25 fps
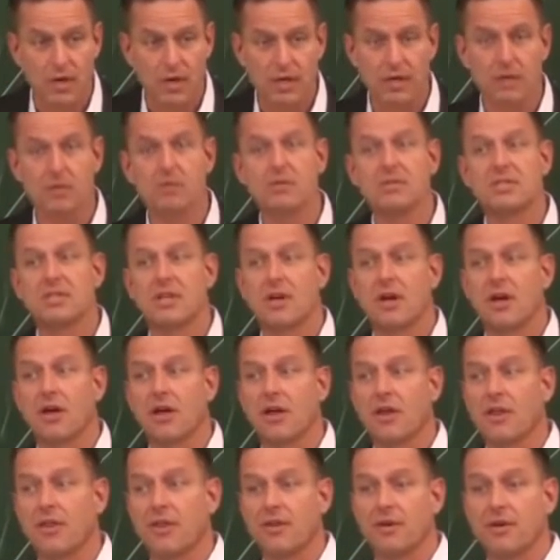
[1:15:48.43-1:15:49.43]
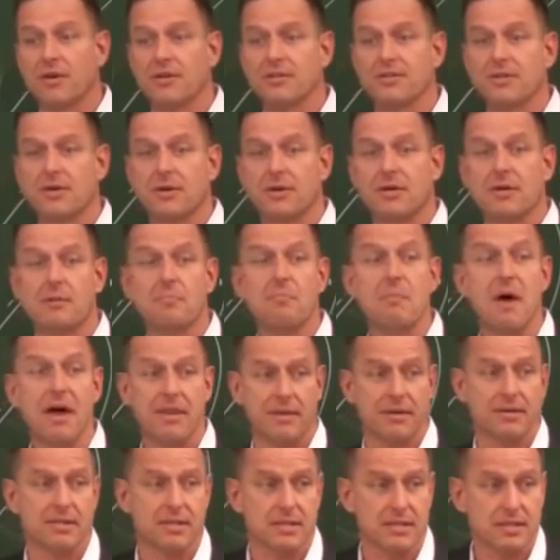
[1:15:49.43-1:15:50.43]
we use
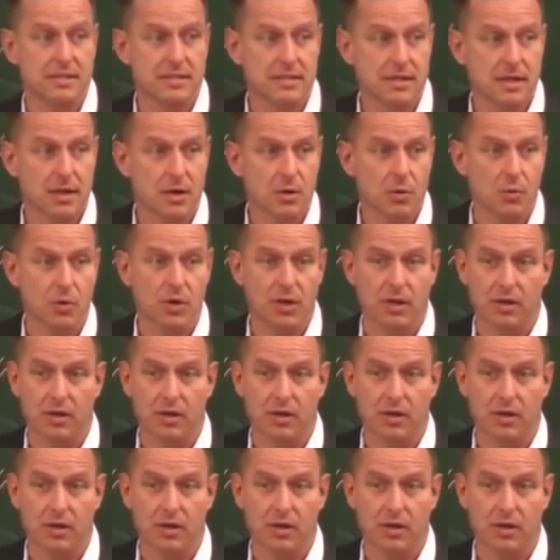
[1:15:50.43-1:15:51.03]
certain methods.